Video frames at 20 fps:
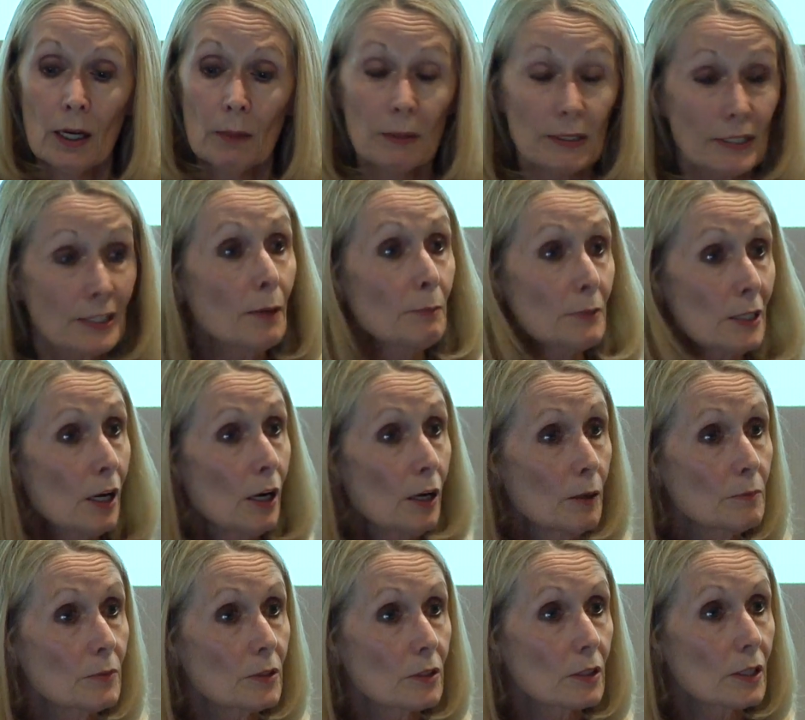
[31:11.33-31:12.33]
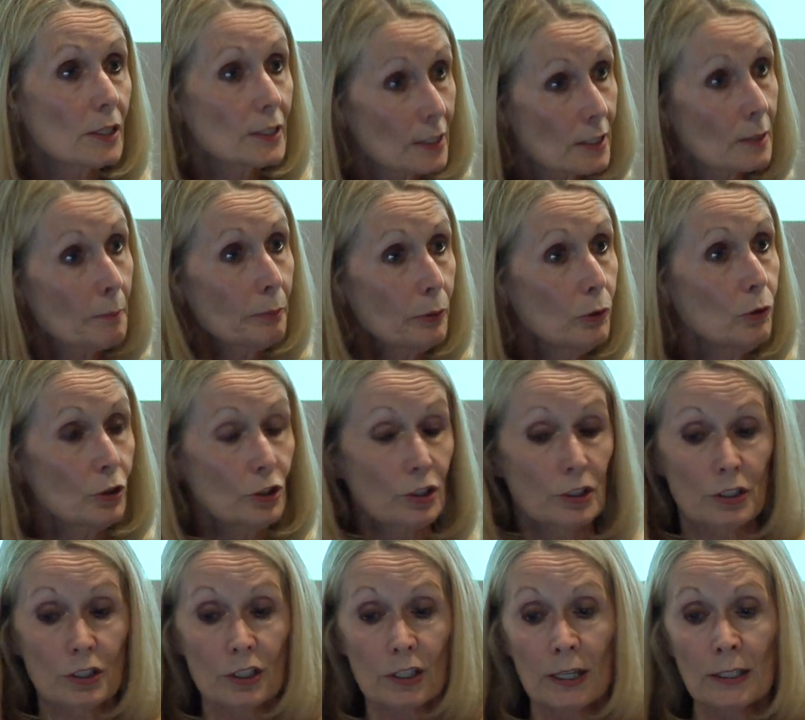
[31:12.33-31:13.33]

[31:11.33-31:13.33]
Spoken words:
but sometimes it is important.